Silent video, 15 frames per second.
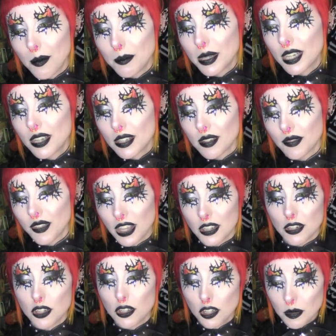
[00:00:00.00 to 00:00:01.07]
And because of
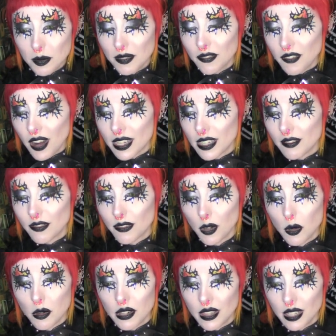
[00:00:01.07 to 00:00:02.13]
that stupid fucking
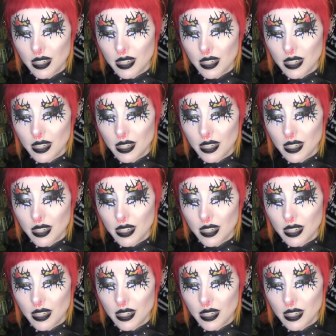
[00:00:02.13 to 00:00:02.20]
flaw